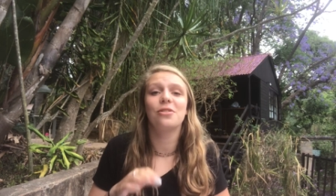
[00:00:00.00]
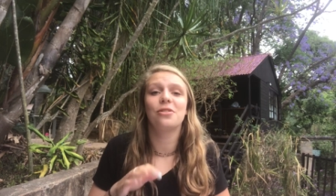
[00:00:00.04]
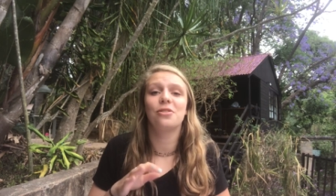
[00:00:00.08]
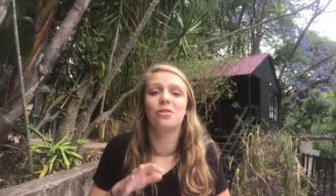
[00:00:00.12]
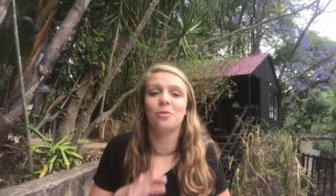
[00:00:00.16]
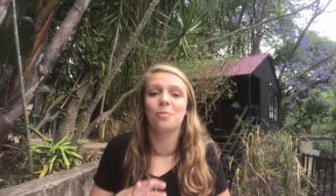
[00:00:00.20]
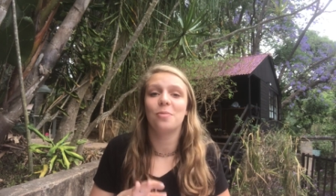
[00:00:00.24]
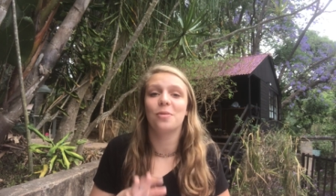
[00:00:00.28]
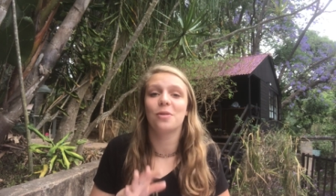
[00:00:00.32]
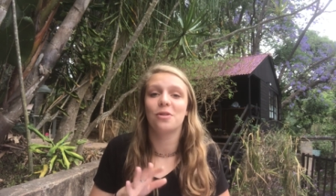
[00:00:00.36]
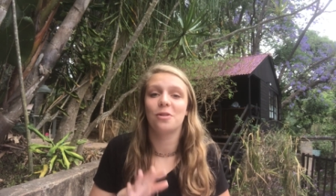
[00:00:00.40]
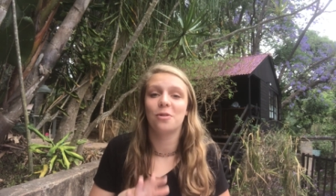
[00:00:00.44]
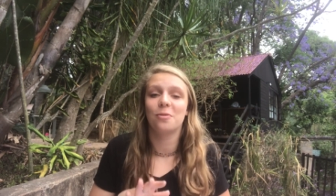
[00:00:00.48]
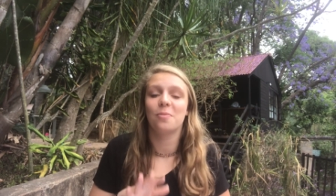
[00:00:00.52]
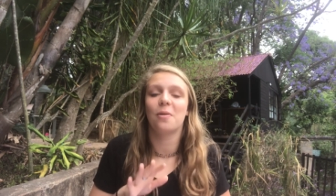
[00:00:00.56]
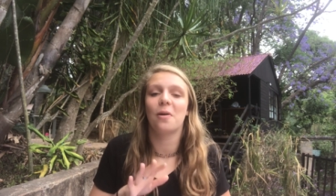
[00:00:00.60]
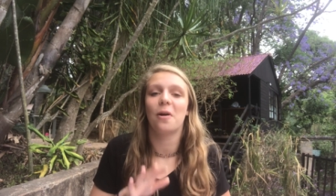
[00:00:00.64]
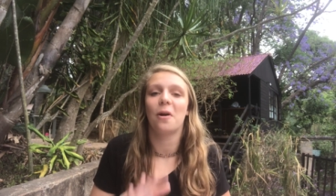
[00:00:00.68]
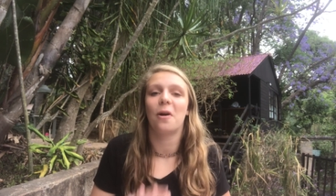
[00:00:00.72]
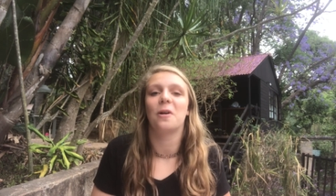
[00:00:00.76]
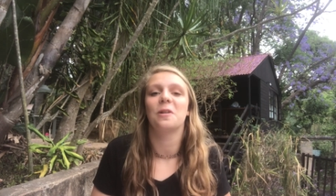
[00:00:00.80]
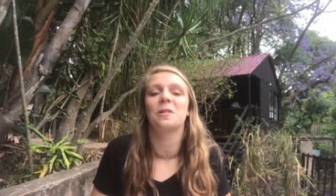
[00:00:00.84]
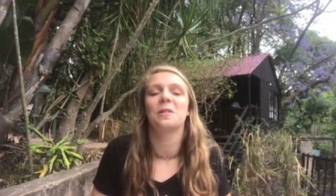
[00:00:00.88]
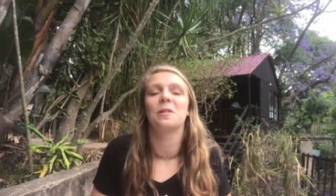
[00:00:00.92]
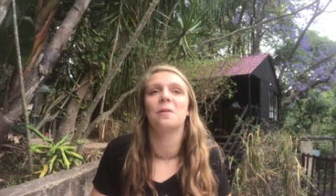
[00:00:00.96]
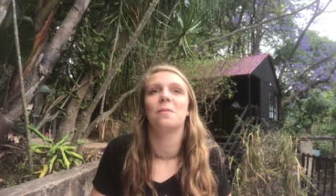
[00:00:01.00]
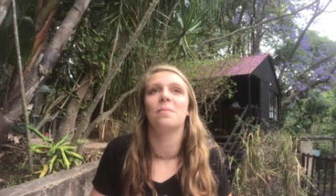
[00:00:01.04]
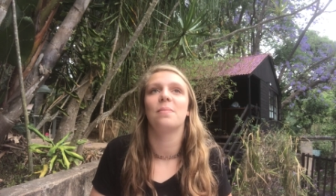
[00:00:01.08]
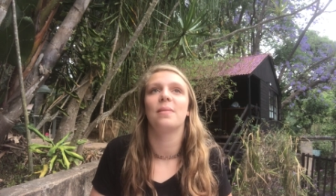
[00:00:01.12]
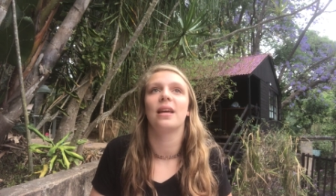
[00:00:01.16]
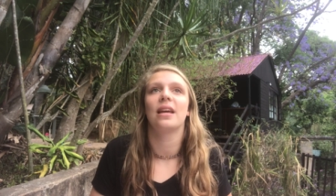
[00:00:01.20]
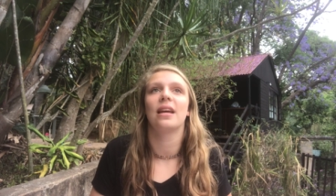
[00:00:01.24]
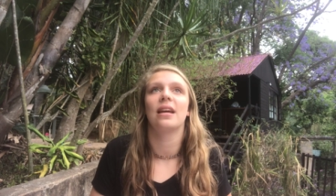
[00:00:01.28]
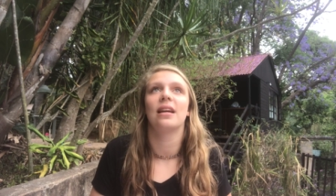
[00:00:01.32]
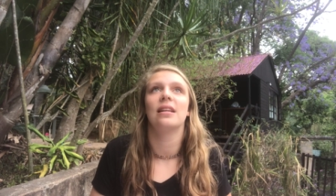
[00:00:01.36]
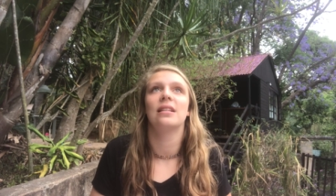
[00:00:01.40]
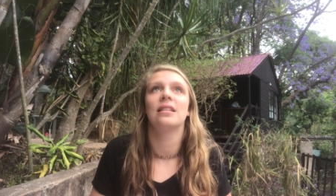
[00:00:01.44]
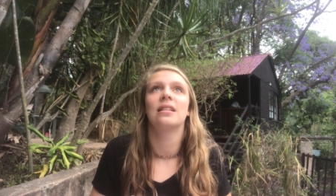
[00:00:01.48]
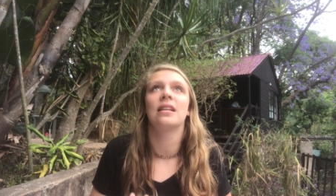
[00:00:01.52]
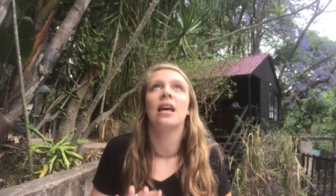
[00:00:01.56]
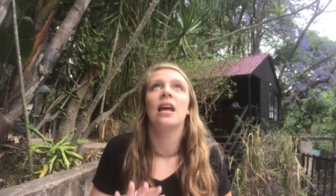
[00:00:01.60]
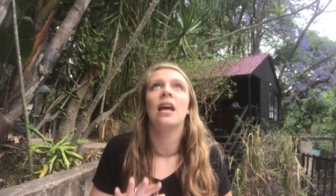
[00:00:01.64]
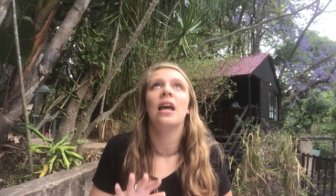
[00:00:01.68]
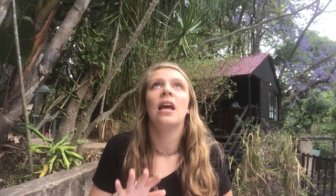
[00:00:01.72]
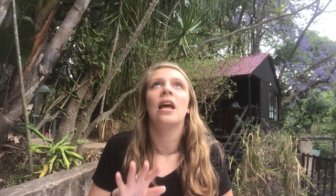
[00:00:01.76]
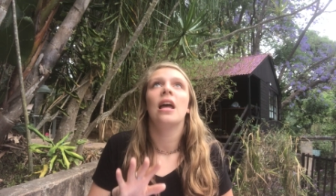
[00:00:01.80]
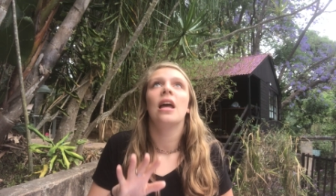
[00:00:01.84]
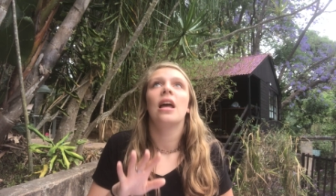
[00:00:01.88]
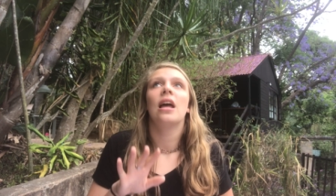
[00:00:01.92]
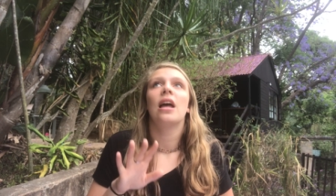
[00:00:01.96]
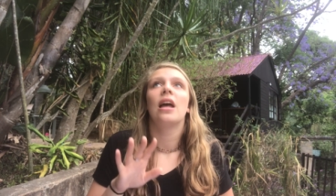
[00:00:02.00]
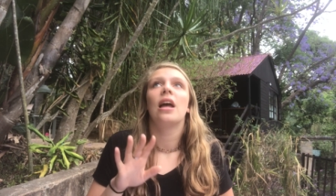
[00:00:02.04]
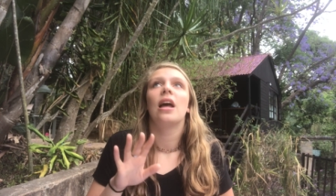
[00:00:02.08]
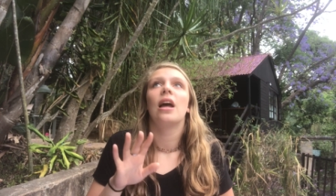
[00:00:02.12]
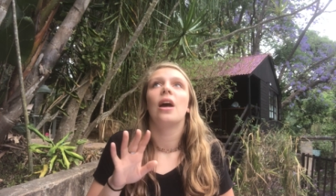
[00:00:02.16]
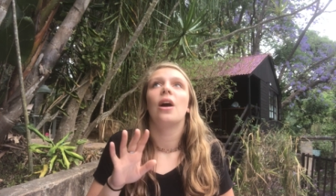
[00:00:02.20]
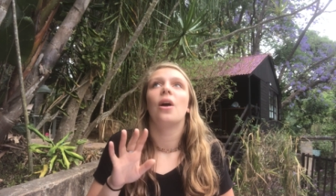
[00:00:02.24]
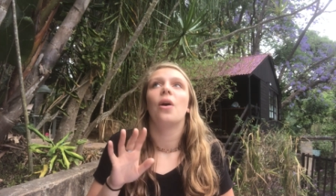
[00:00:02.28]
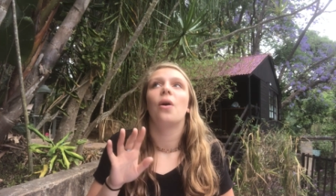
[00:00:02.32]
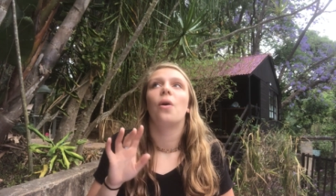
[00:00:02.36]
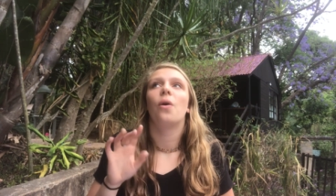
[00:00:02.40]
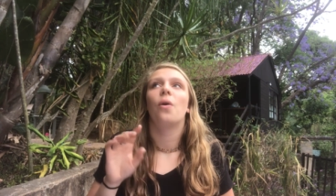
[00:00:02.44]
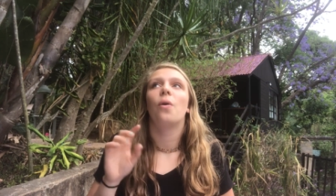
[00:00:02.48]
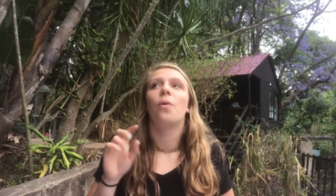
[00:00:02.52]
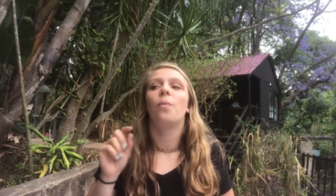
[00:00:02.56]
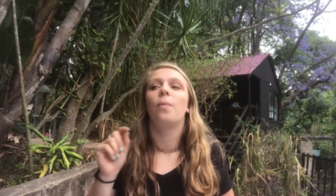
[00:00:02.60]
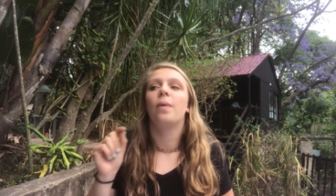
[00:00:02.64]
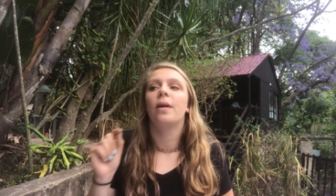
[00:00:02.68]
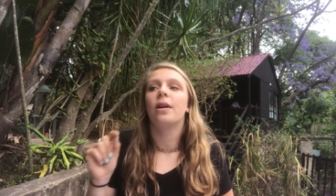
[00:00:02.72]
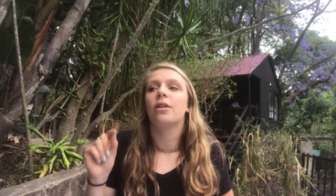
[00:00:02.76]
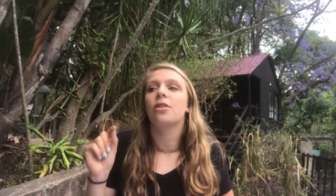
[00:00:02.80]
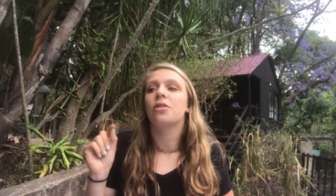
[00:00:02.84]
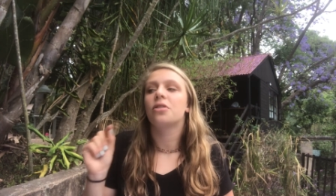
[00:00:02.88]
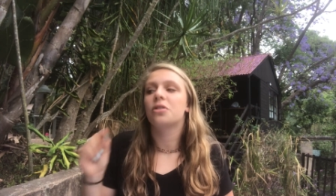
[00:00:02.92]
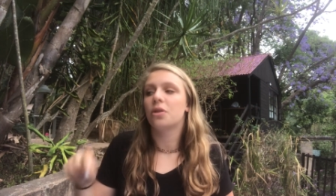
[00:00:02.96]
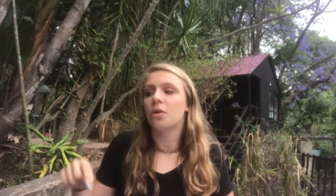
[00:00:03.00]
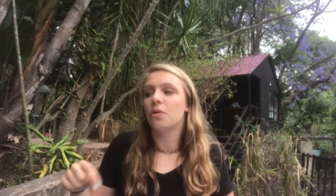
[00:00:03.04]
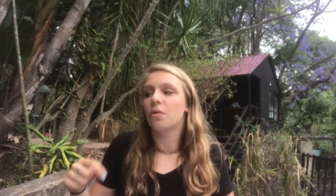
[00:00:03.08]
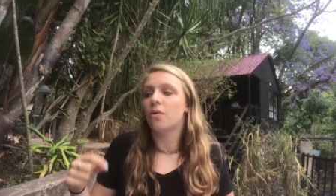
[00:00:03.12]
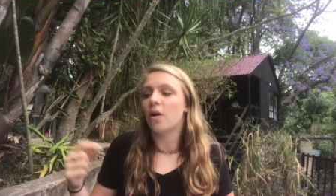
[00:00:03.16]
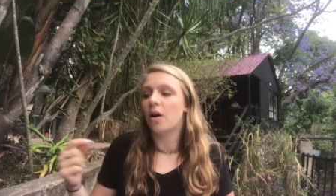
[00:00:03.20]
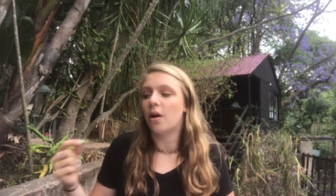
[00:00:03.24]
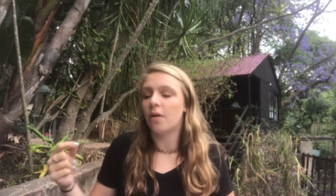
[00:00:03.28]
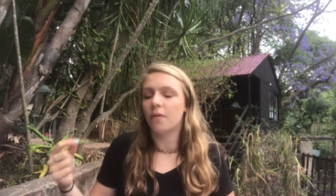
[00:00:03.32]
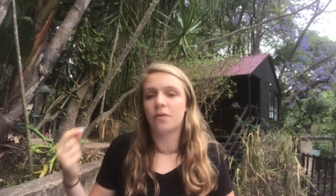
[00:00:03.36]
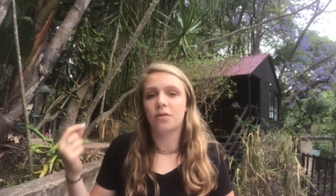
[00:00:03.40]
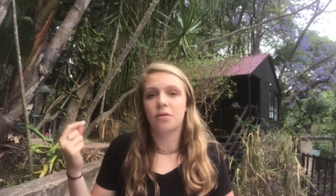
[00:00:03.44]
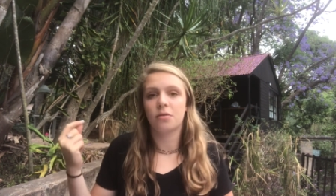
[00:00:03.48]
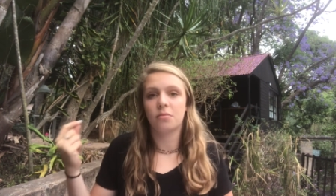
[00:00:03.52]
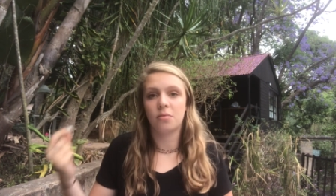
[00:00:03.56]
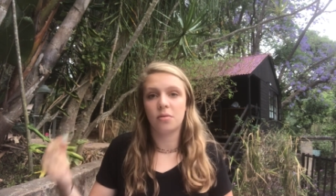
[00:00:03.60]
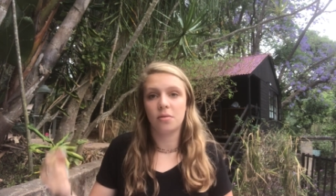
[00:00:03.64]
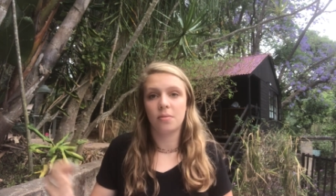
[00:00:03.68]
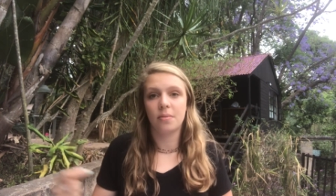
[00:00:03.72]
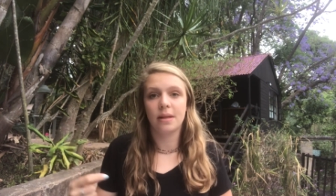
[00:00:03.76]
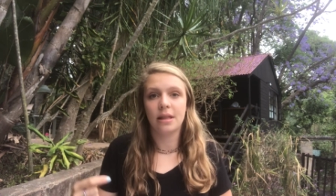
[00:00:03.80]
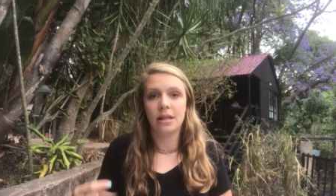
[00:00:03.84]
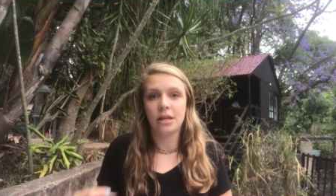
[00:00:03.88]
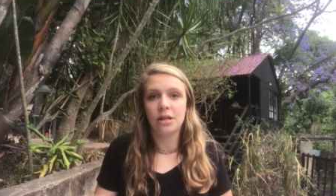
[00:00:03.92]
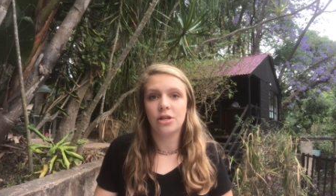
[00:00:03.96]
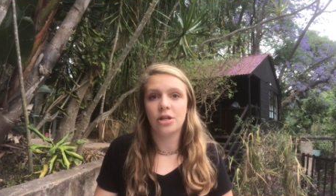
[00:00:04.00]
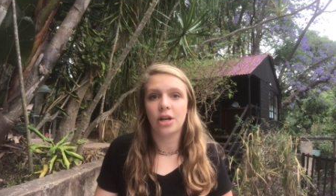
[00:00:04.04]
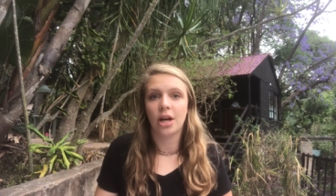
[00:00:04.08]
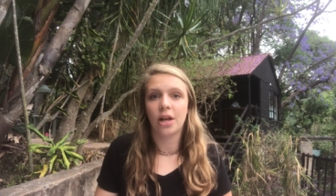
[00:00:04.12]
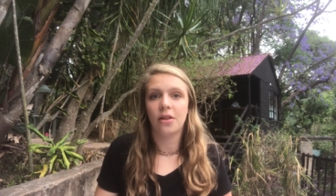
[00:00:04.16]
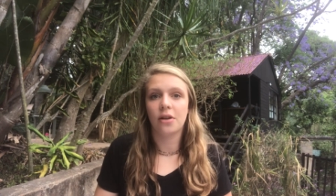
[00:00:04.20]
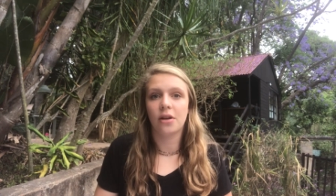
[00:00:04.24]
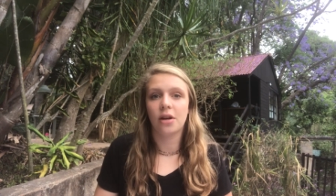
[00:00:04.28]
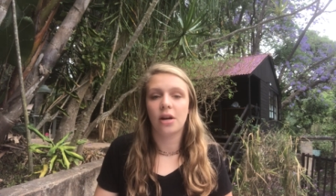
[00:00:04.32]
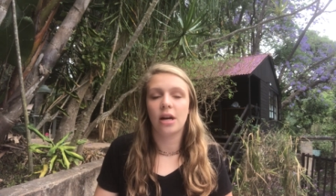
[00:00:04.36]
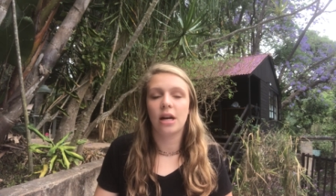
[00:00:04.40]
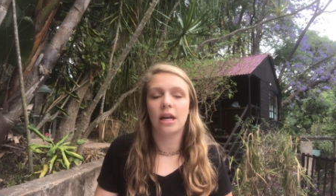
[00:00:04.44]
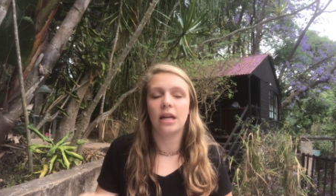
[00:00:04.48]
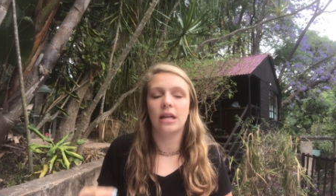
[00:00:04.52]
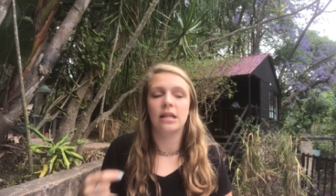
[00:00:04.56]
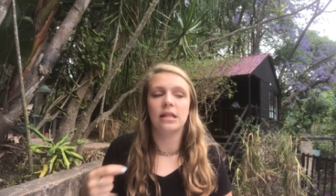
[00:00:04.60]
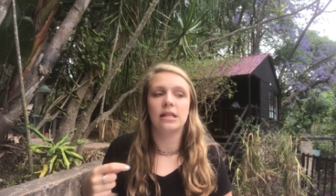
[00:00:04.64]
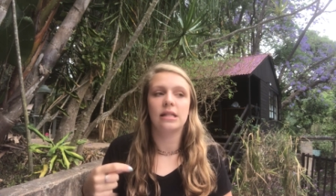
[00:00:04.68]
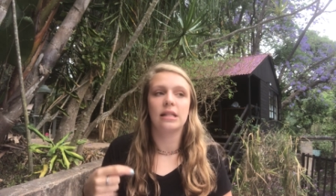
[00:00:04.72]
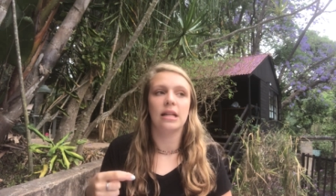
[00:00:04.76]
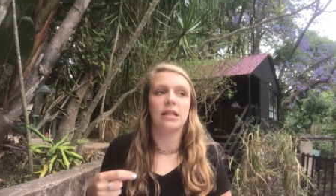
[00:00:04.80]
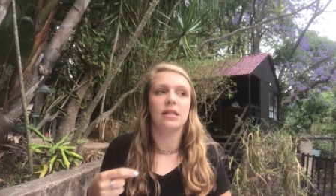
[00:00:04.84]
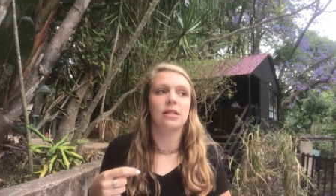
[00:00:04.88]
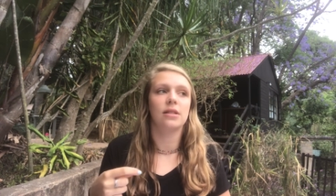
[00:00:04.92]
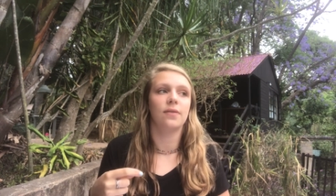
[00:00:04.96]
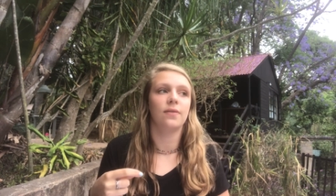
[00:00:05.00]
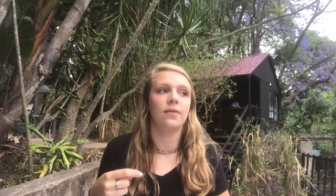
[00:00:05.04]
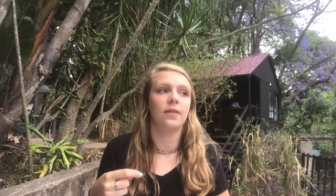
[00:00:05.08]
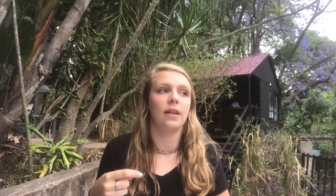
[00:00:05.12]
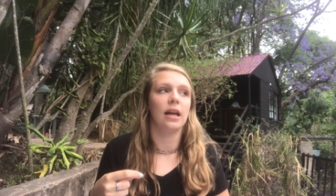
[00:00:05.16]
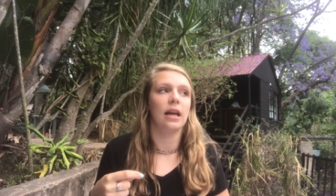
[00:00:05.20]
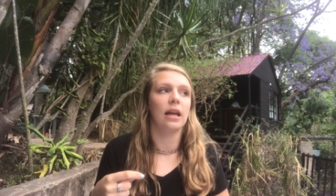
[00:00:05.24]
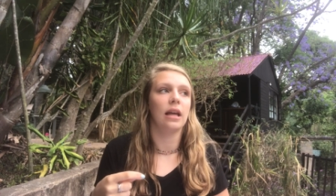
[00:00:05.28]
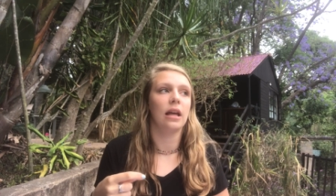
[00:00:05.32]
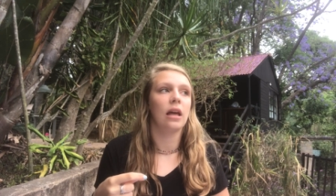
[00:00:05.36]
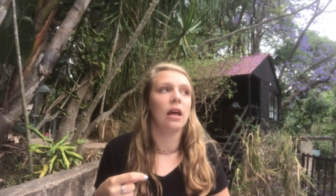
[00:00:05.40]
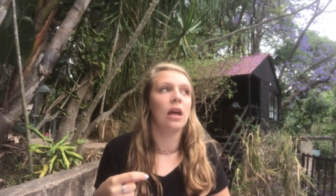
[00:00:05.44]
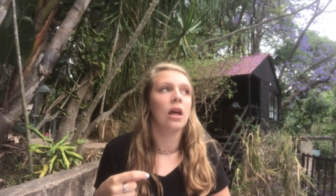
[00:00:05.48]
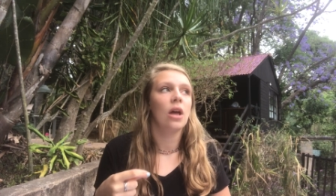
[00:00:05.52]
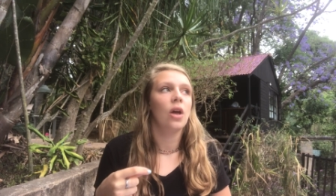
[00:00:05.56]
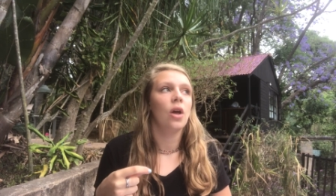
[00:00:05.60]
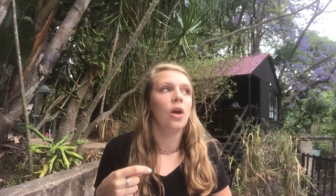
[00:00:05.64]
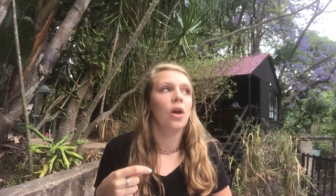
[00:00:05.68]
super, super awesome because we are so comfortable with each other in a sense of like